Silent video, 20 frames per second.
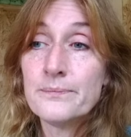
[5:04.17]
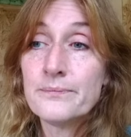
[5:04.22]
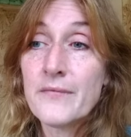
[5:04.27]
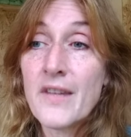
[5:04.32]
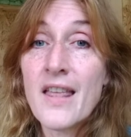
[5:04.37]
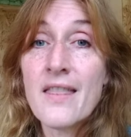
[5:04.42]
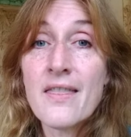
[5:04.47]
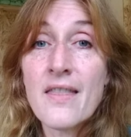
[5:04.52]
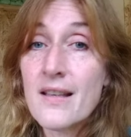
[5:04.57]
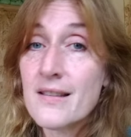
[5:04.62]

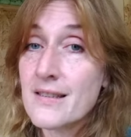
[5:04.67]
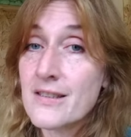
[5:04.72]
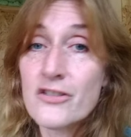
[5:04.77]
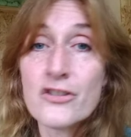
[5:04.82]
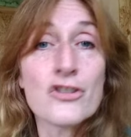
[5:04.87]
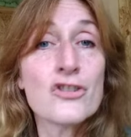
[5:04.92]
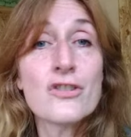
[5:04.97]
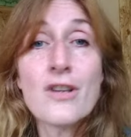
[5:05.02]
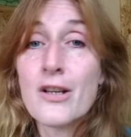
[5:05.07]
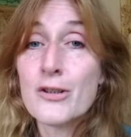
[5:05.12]
that's
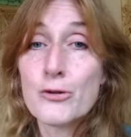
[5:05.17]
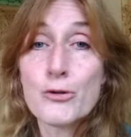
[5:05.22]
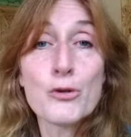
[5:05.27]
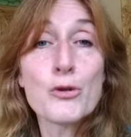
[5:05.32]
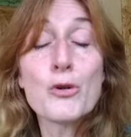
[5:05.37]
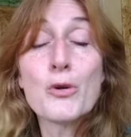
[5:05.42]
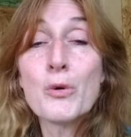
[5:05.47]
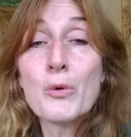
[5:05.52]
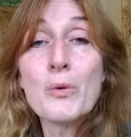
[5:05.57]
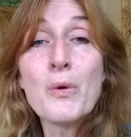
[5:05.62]
just not
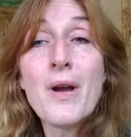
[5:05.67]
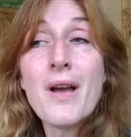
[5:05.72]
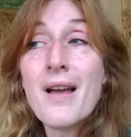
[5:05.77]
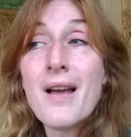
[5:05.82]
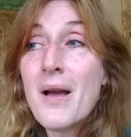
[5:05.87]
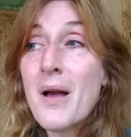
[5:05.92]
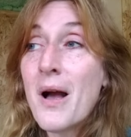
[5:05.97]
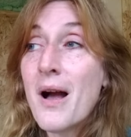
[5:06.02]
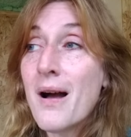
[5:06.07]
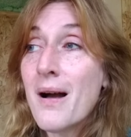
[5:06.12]
true.
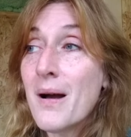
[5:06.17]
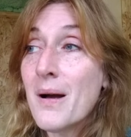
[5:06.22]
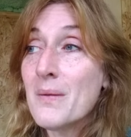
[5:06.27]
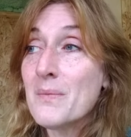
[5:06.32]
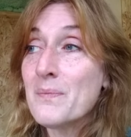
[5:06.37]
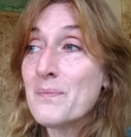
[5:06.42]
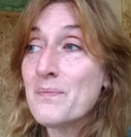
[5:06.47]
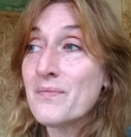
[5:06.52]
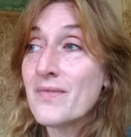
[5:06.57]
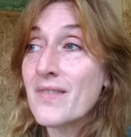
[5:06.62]

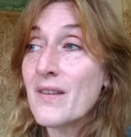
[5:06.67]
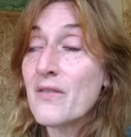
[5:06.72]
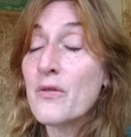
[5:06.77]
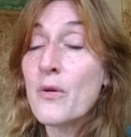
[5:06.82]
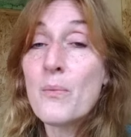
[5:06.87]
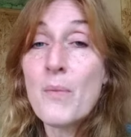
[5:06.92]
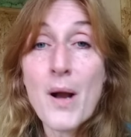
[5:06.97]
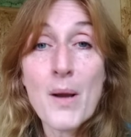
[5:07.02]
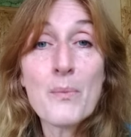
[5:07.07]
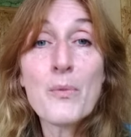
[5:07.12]

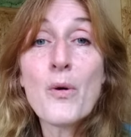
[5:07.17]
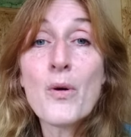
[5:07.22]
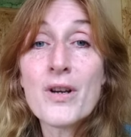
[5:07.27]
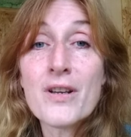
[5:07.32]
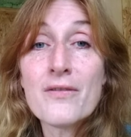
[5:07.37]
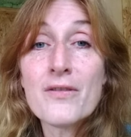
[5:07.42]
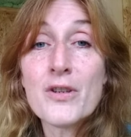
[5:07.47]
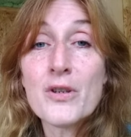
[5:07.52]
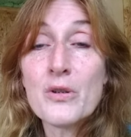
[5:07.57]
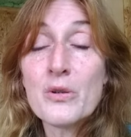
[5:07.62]
From my point
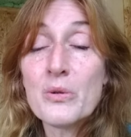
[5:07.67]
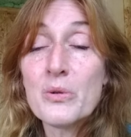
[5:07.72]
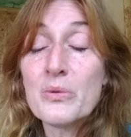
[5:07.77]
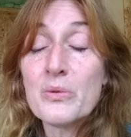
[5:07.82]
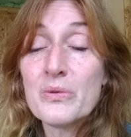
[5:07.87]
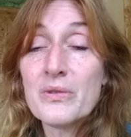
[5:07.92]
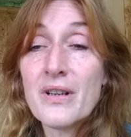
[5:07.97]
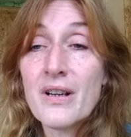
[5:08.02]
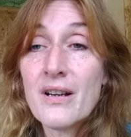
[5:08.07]
of view,